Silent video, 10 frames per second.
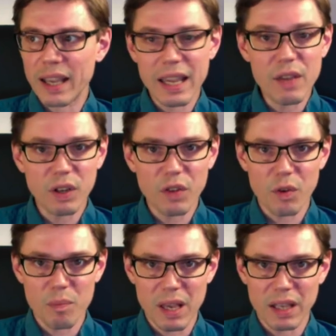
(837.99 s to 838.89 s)
even if
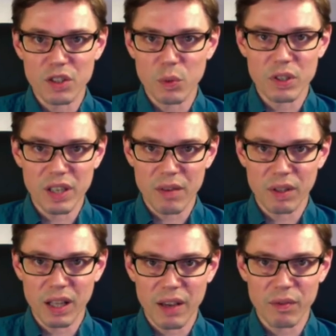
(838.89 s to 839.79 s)
it means you would save a
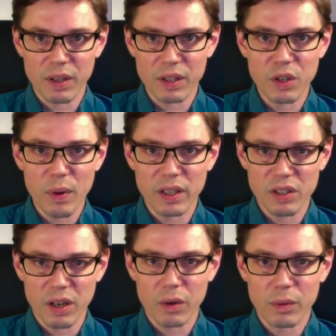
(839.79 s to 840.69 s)
life in doing so.